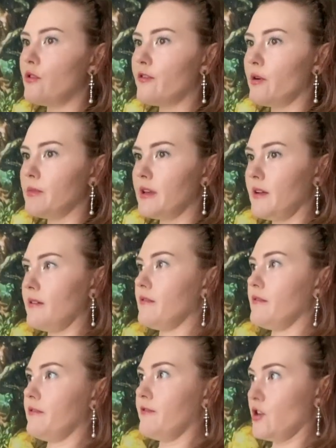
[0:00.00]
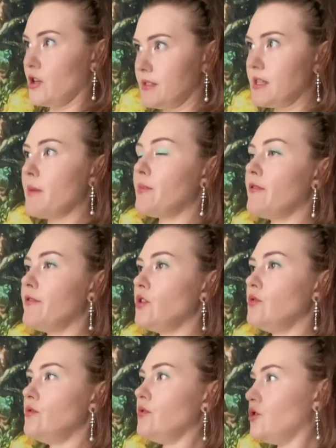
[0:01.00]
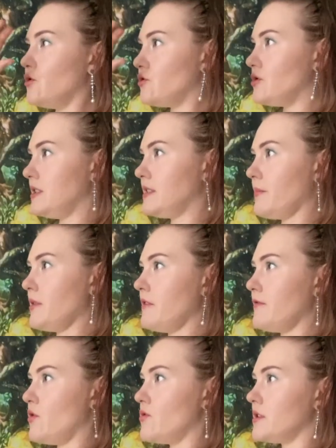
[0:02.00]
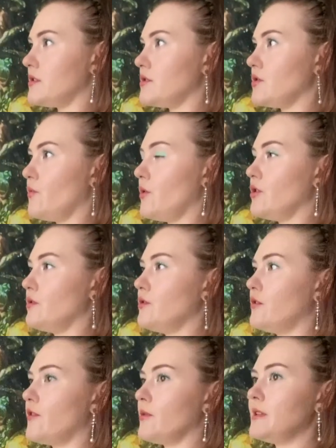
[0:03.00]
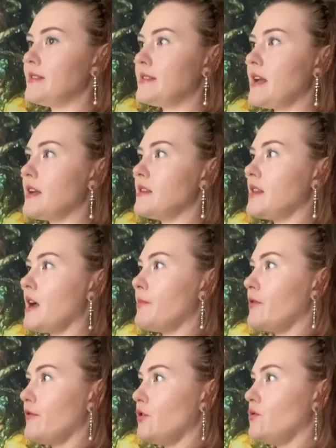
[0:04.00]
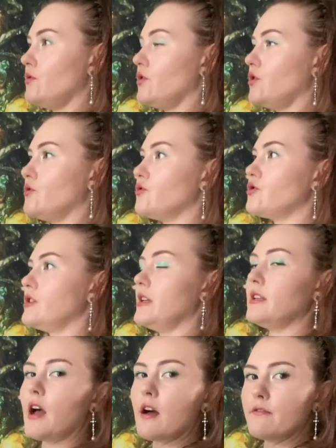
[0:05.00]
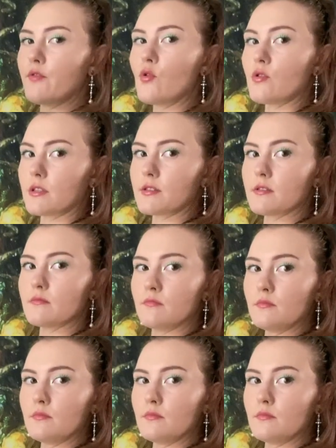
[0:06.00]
from the first type of view, you see something focused. When you look from the second type of view, you see it unfocused.